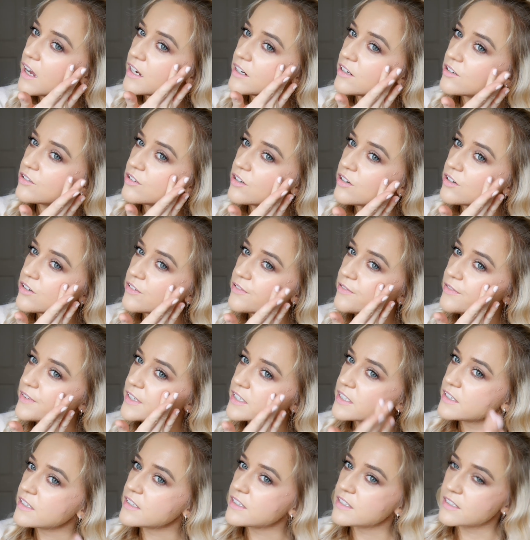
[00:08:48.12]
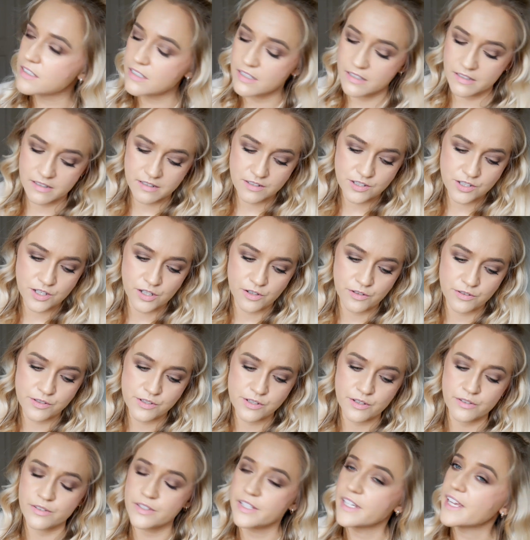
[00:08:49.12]
don't know if it
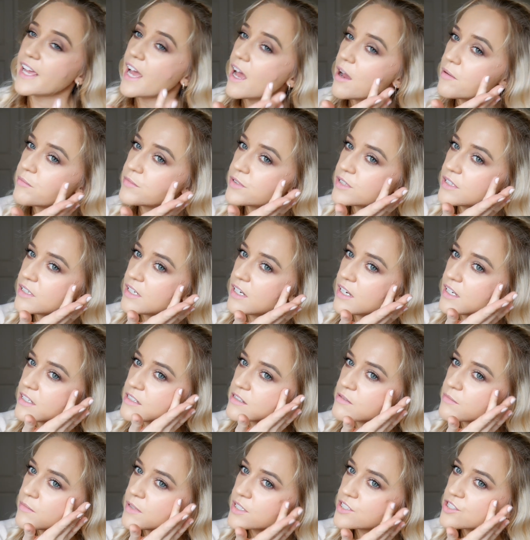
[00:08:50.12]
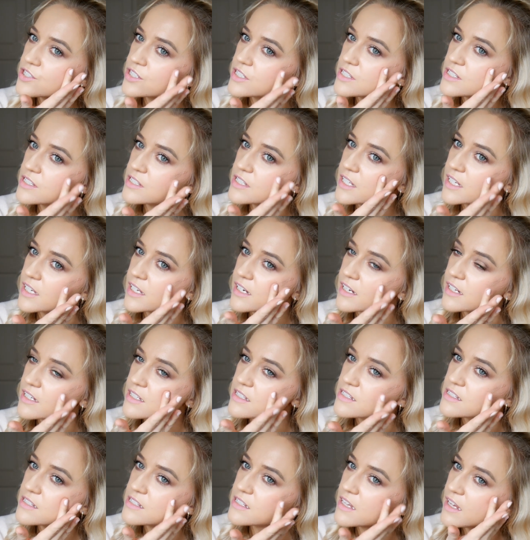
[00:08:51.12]
shows on the camera as much as it
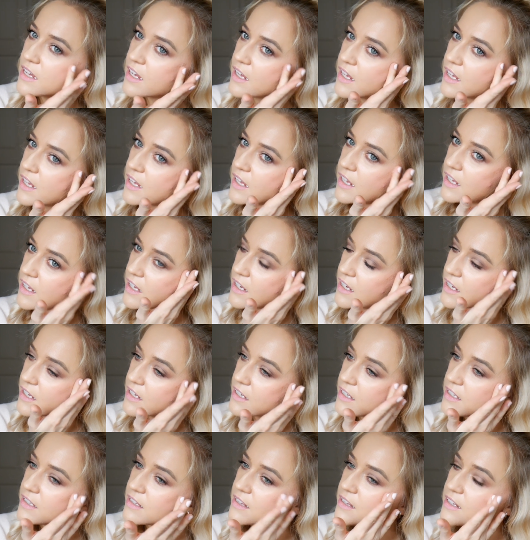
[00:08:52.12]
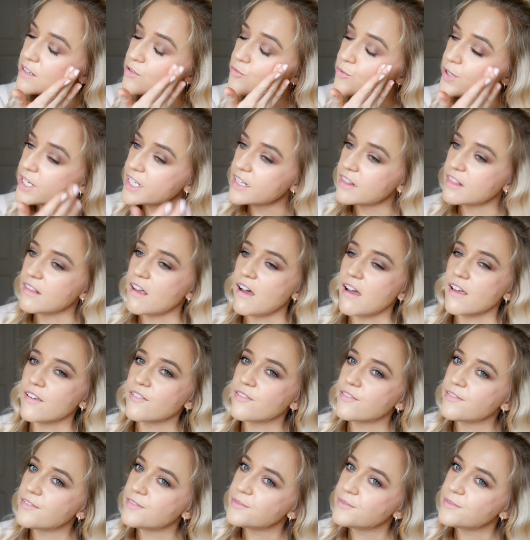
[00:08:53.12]
is in the real life.